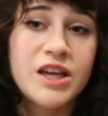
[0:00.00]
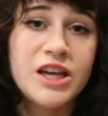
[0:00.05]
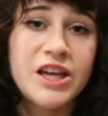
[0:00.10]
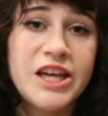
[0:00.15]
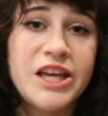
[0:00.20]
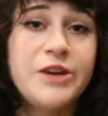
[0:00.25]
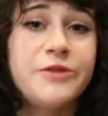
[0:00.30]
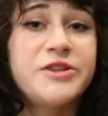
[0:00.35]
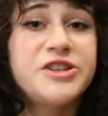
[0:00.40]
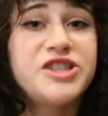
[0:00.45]

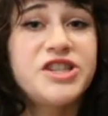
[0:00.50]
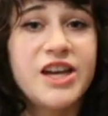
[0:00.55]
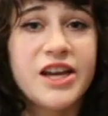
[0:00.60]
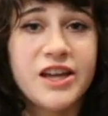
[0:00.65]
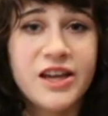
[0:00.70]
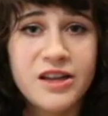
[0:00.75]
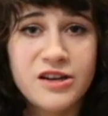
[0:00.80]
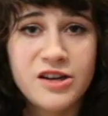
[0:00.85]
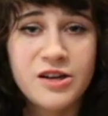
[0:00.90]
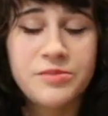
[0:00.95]
He would
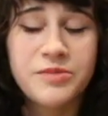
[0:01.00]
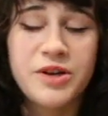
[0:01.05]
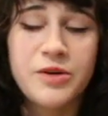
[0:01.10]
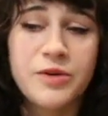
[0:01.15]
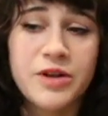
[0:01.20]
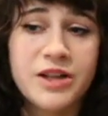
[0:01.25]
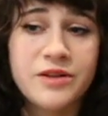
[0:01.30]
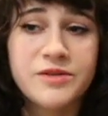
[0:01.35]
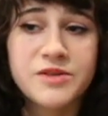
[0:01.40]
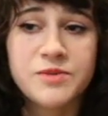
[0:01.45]
check in on me
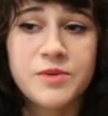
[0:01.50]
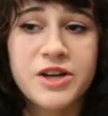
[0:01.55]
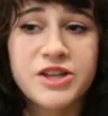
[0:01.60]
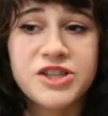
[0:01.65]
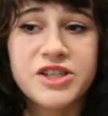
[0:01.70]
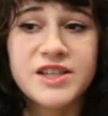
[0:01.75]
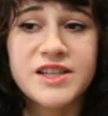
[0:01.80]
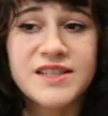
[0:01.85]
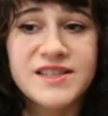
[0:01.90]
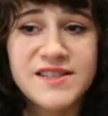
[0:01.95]
while I was
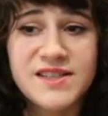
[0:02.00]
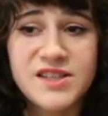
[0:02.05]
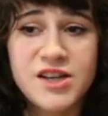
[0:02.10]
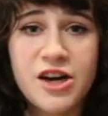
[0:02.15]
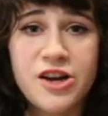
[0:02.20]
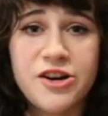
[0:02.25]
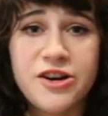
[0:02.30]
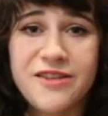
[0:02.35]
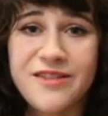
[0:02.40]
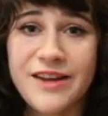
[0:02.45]
watching his
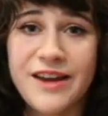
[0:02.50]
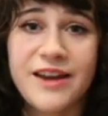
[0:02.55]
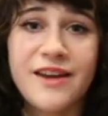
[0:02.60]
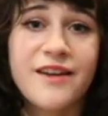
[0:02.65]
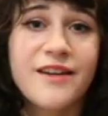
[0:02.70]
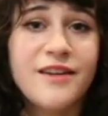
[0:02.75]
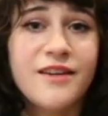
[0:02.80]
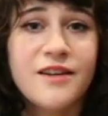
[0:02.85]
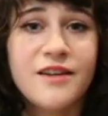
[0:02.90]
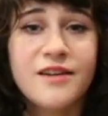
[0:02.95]
daughter, like,
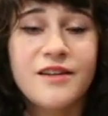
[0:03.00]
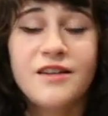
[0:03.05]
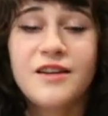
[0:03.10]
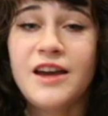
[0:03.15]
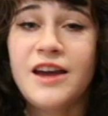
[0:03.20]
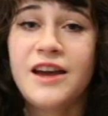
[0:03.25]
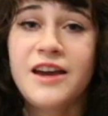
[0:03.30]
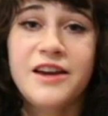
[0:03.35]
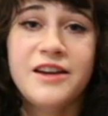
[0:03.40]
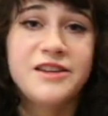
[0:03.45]

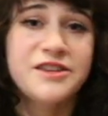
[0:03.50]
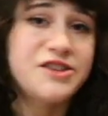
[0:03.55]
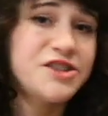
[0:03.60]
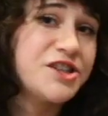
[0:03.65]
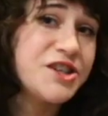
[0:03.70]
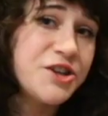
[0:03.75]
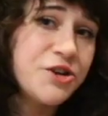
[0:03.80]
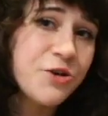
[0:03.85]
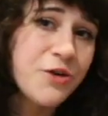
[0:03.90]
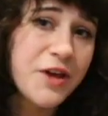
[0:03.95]
hey, is
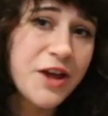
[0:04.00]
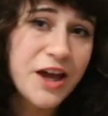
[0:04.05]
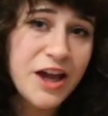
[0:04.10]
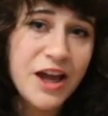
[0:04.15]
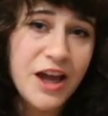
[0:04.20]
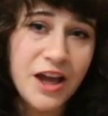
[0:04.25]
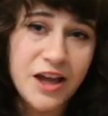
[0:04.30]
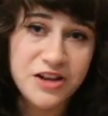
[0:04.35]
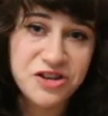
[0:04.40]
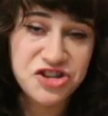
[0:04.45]
she
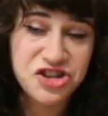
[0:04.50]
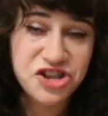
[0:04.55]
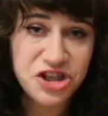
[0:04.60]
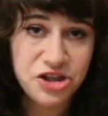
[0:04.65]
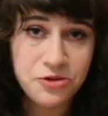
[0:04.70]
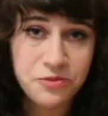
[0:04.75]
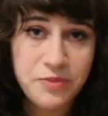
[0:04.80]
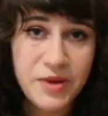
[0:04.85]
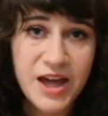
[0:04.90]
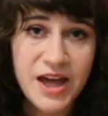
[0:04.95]
okay? Is she
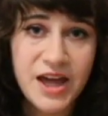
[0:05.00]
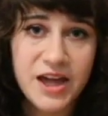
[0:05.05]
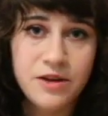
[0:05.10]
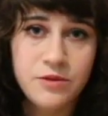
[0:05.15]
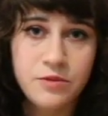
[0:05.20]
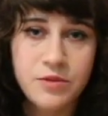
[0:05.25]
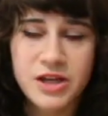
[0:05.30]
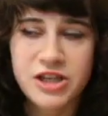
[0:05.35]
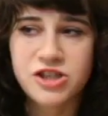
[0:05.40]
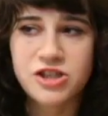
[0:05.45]
in
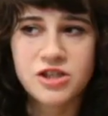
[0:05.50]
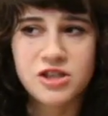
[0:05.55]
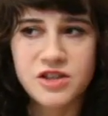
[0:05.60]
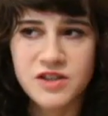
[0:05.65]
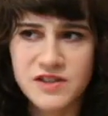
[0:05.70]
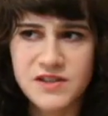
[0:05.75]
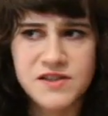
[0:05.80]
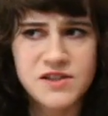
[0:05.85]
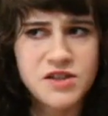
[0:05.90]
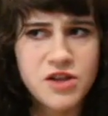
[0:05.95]
bed? Which
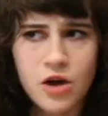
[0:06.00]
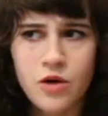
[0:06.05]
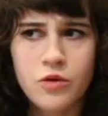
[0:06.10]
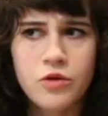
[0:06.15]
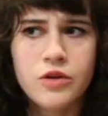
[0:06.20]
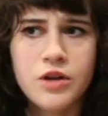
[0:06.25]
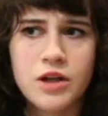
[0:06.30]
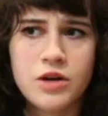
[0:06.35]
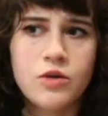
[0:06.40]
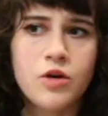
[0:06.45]
is
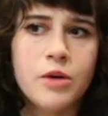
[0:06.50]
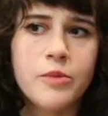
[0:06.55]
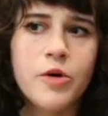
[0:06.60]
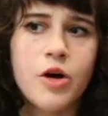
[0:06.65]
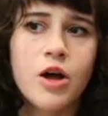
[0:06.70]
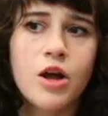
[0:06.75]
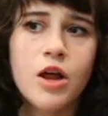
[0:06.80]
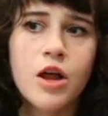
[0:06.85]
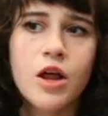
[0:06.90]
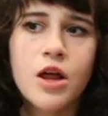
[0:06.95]
totally
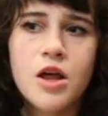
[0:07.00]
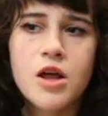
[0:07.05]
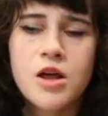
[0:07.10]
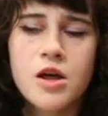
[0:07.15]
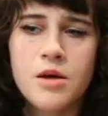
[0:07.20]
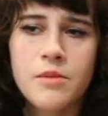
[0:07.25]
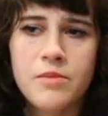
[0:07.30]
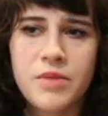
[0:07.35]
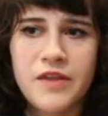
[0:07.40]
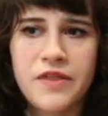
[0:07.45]
normal.
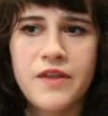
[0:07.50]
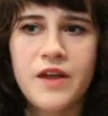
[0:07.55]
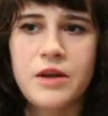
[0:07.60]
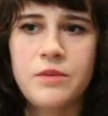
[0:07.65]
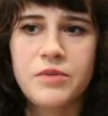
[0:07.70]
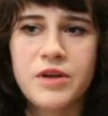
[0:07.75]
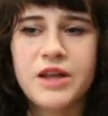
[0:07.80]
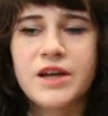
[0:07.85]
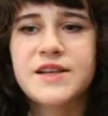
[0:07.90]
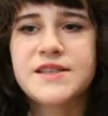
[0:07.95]
But then
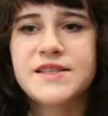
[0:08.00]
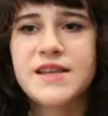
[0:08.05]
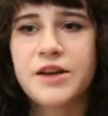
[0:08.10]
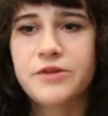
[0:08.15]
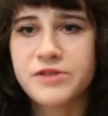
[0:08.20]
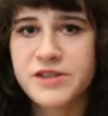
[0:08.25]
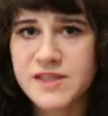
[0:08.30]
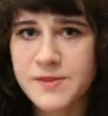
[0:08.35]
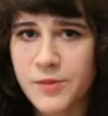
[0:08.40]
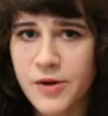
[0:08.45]
because I
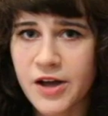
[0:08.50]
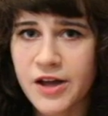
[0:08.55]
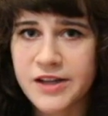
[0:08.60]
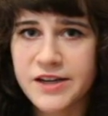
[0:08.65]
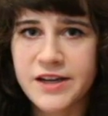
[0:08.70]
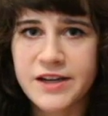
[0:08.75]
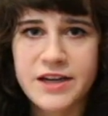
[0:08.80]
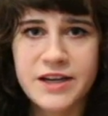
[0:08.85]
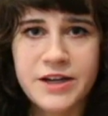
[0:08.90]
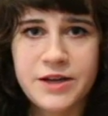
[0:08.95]

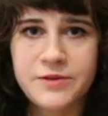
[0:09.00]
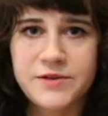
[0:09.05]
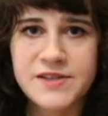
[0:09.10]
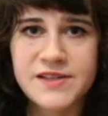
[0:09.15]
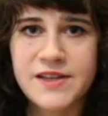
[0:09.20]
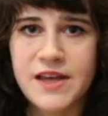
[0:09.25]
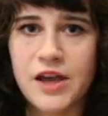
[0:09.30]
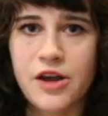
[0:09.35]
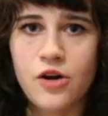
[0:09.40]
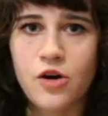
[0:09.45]
responded, it
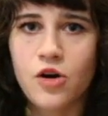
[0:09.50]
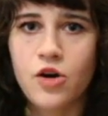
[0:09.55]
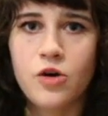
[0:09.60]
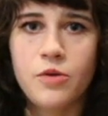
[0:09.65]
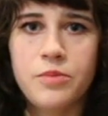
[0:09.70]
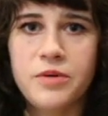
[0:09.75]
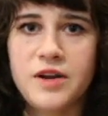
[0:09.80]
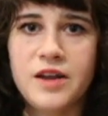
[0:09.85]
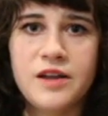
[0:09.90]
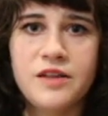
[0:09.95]
was like
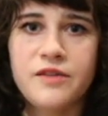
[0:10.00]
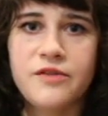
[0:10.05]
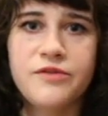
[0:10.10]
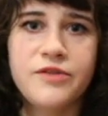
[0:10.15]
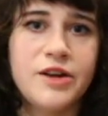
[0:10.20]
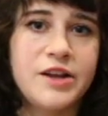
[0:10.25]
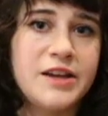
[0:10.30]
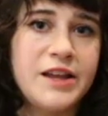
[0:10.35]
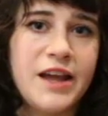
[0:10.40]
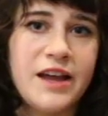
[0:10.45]
opening the
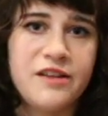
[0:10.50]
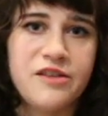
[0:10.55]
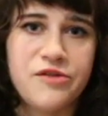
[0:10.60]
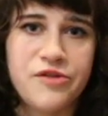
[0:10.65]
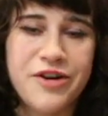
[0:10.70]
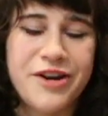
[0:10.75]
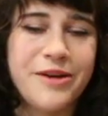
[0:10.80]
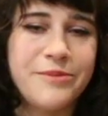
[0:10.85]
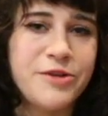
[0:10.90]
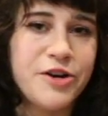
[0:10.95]
floodgates
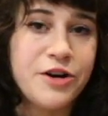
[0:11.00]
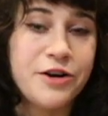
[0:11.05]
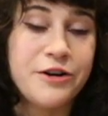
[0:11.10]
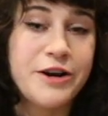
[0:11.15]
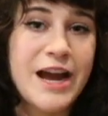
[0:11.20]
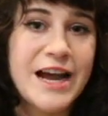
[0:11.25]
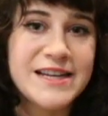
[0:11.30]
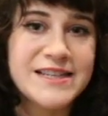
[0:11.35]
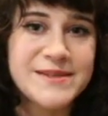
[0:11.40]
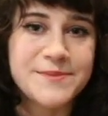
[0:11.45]
for him to
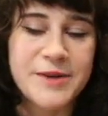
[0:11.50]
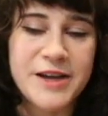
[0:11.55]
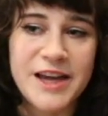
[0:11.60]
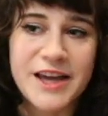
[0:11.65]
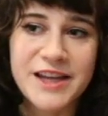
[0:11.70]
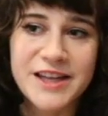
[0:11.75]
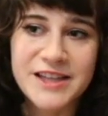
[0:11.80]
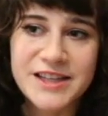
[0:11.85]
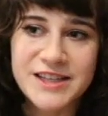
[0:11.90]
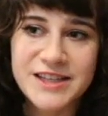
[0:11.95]
harass
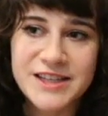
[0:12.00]
me.